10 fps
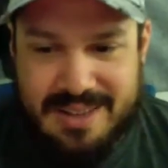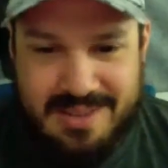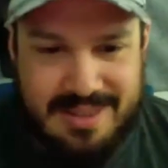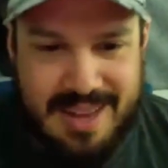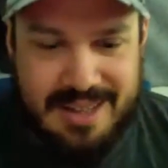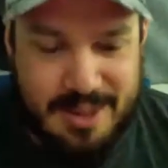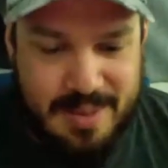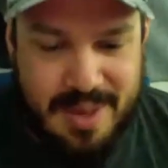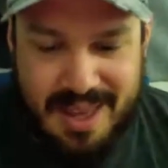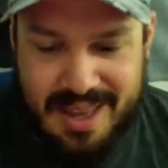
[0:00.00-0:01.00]
That to
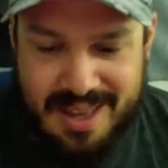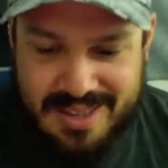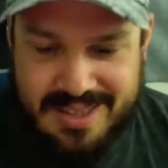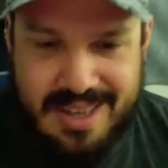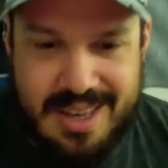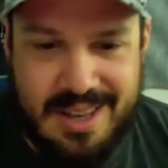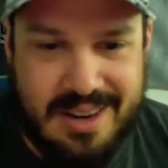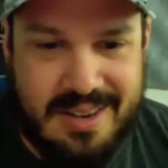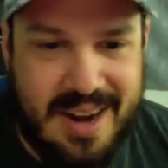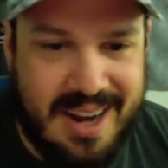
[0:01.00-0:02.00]
me is
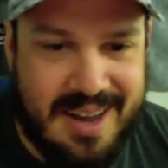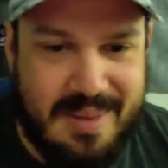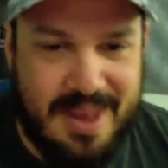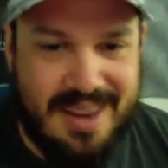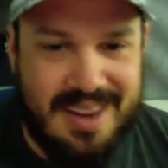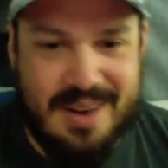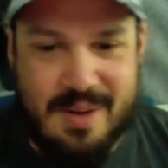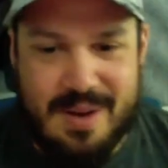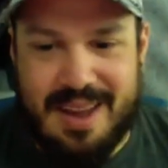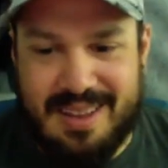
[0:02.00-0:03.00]
killer, right? I mean,
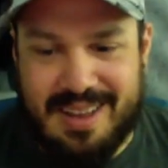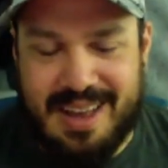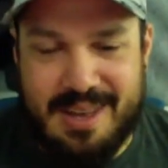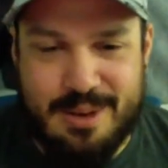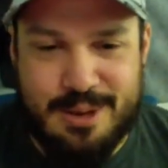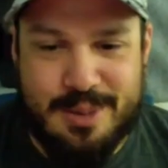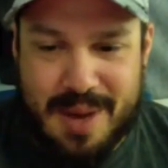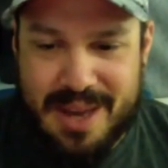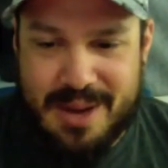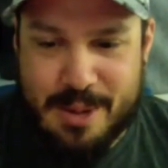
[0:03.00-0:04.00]
I use
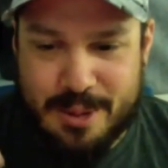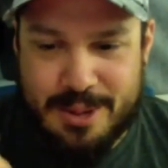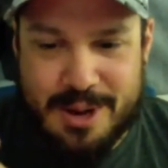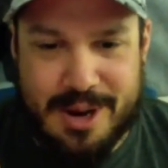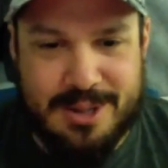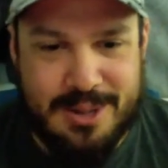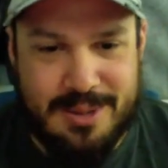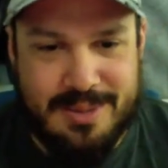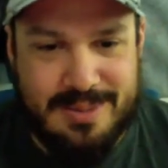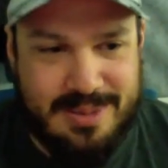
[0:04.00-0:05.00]
my cold card
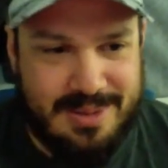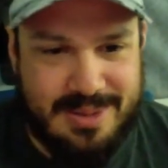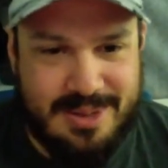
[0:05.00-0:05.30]
to